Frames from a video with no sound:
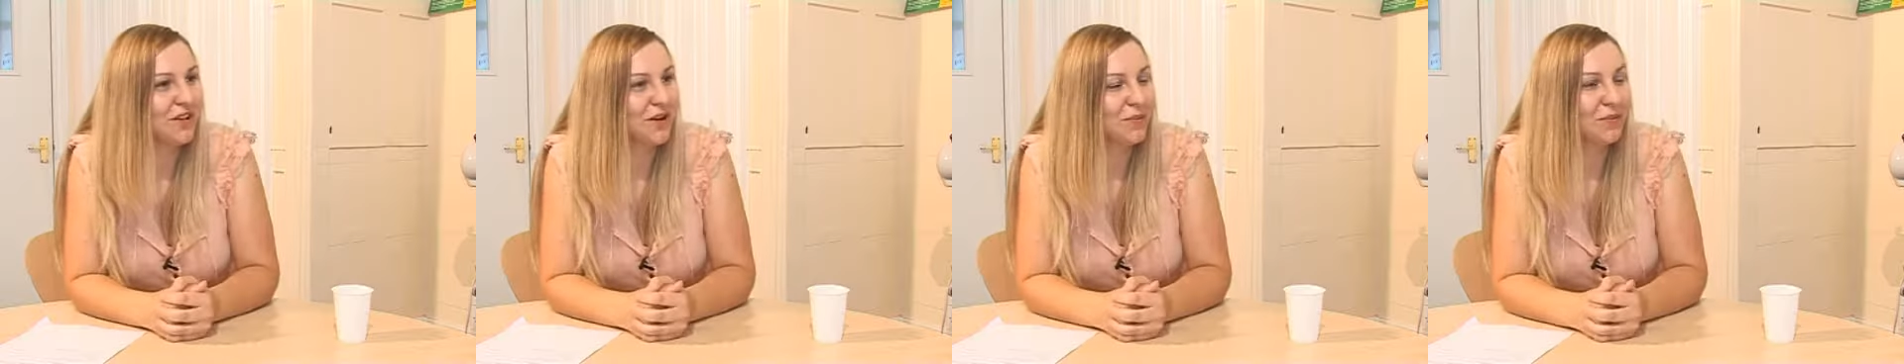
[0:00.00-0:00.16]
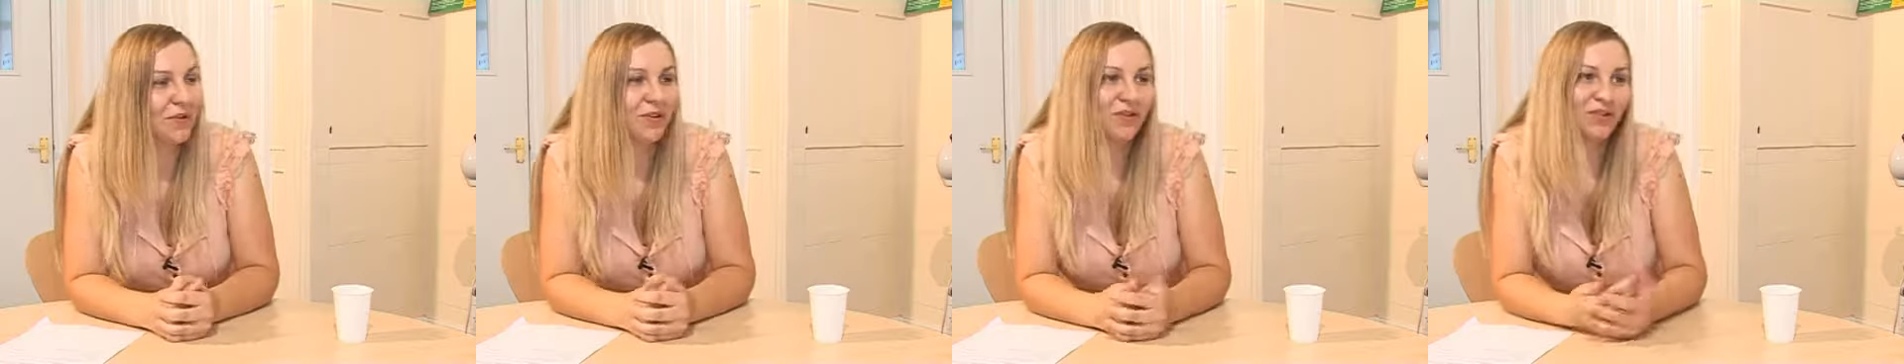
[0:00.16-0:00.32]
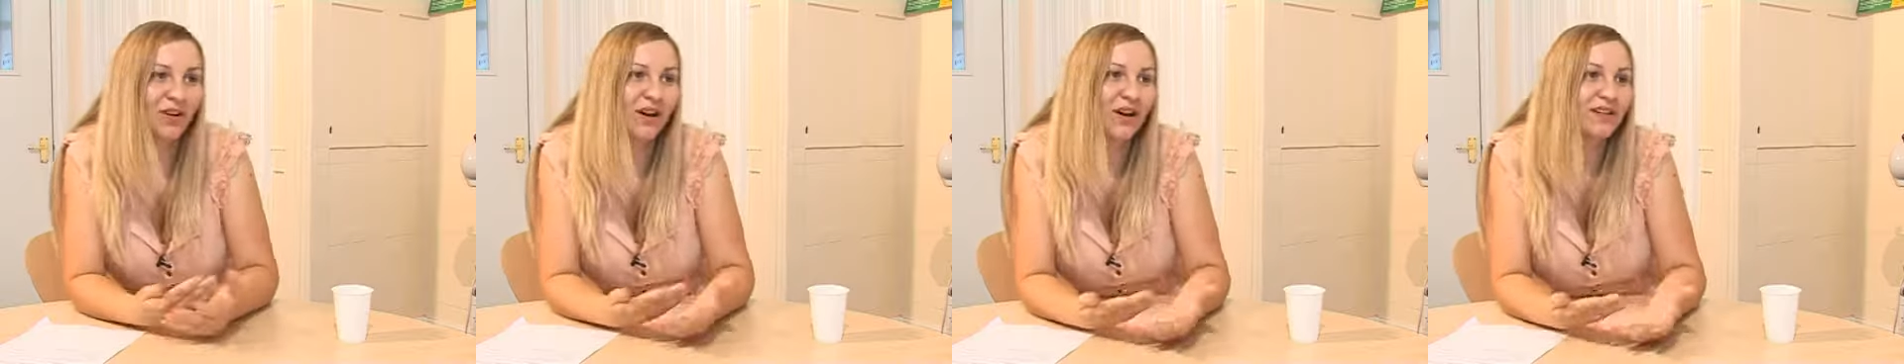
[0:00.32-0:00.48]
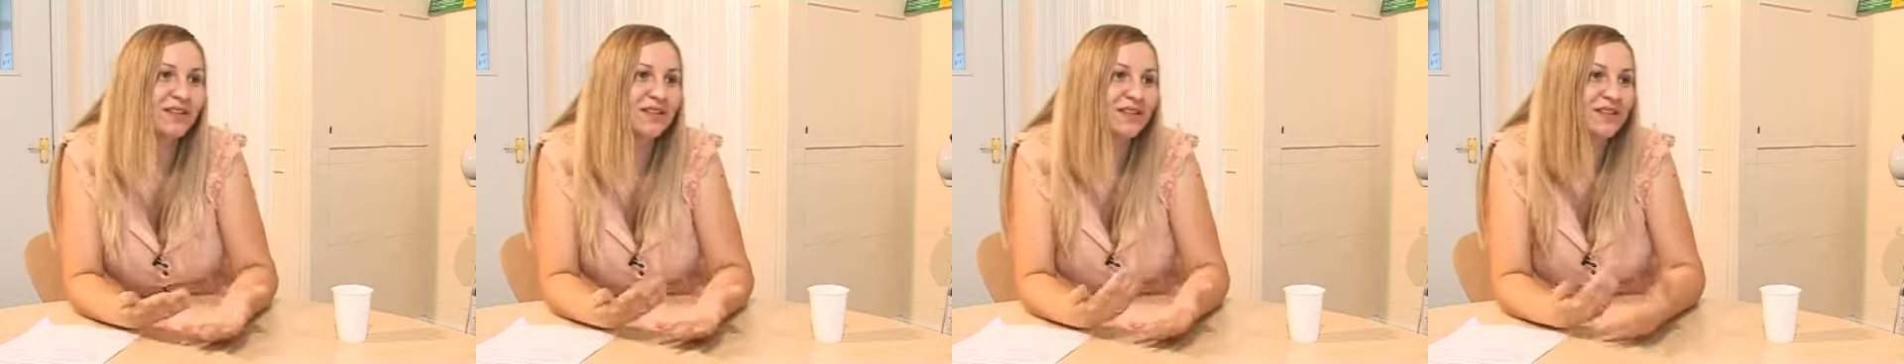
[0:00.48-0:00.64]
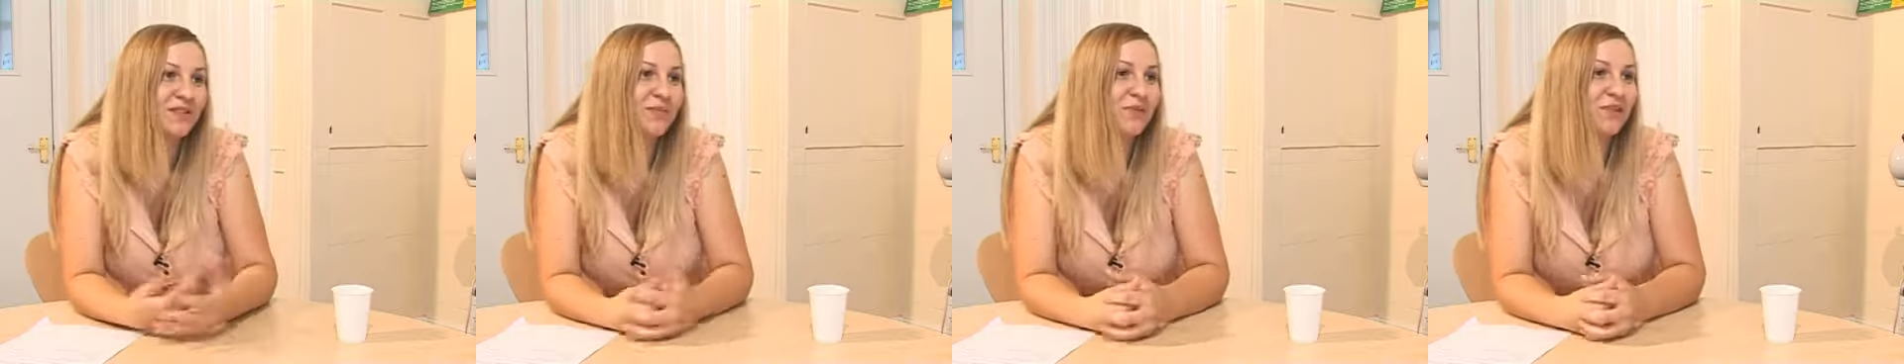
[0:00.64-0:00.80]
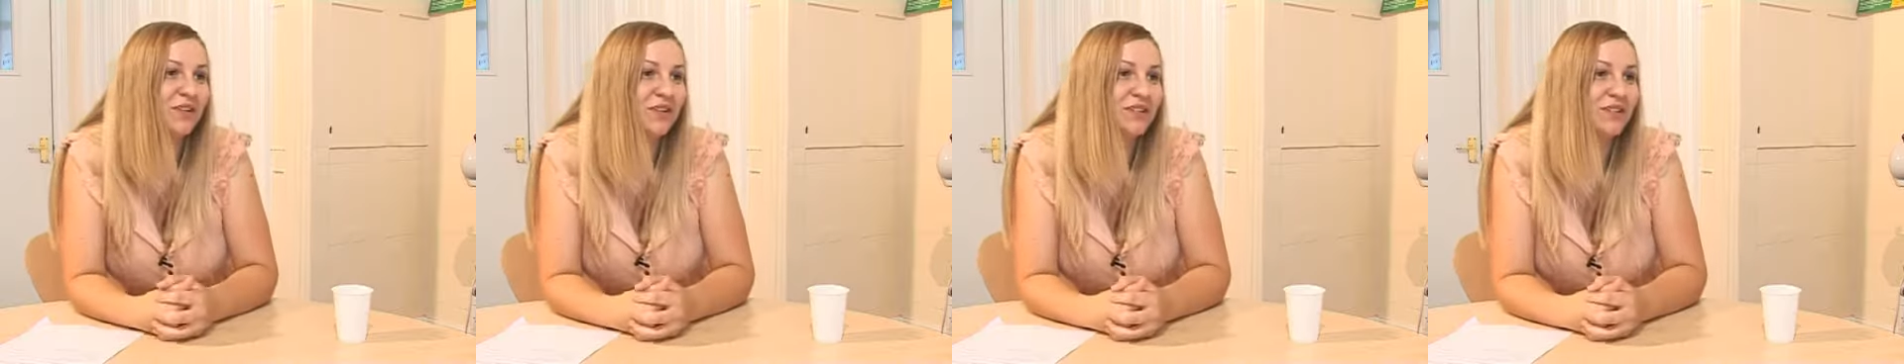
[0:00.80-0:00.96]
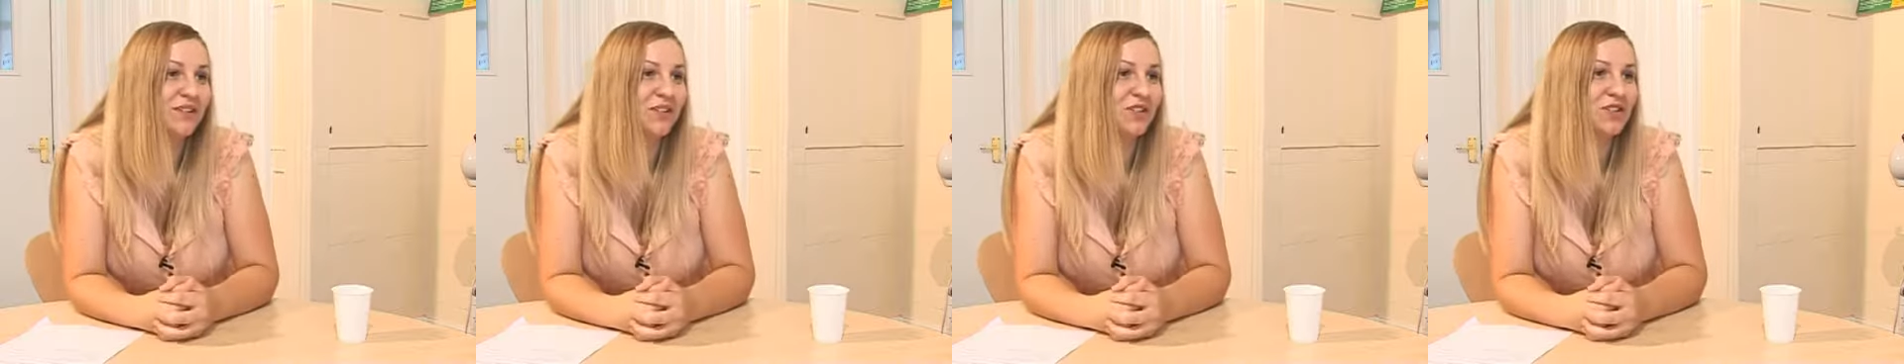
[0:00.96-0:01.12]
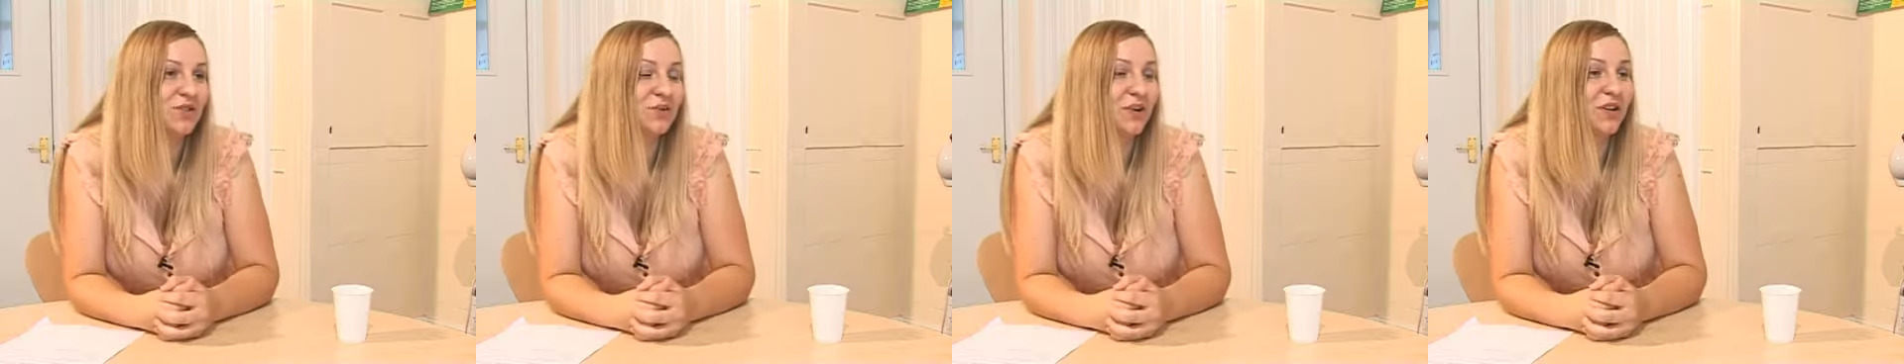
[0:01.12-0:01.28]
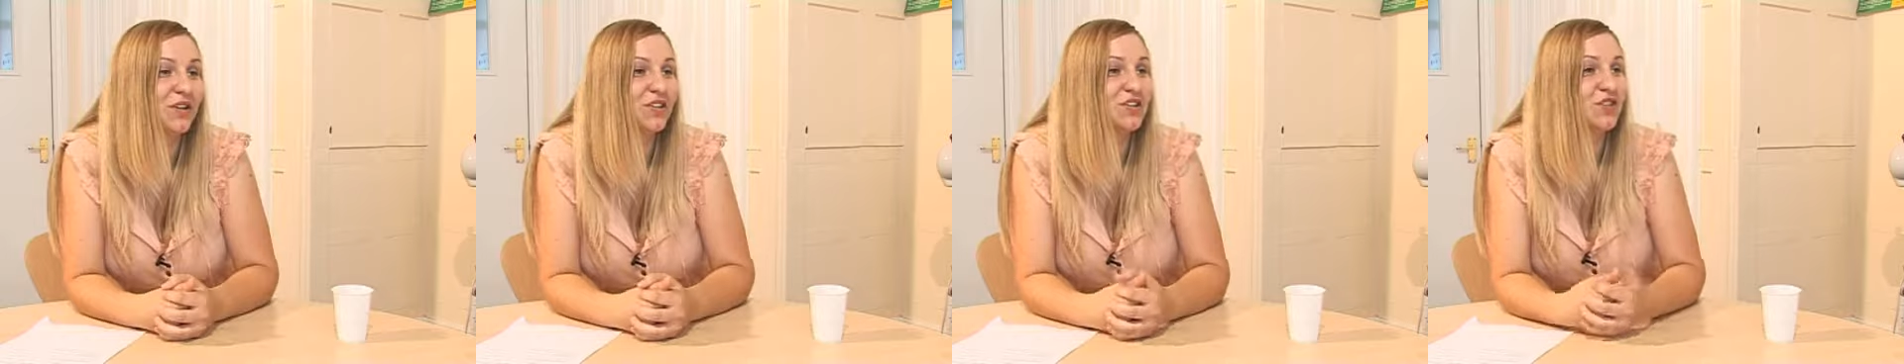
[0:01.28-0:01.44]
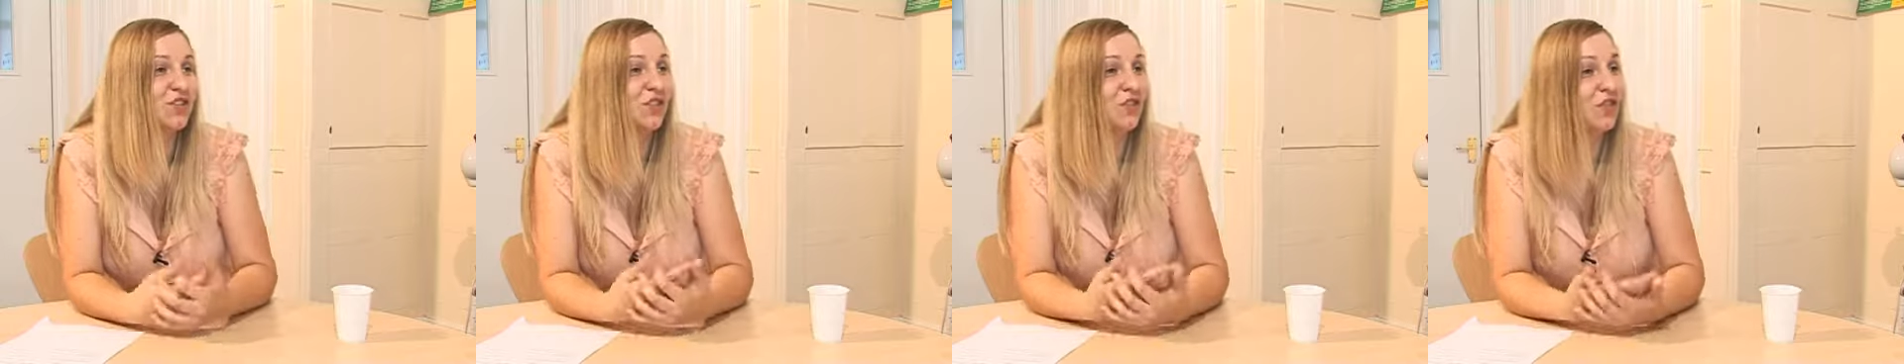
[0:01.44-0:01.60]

that because I had a similar situation.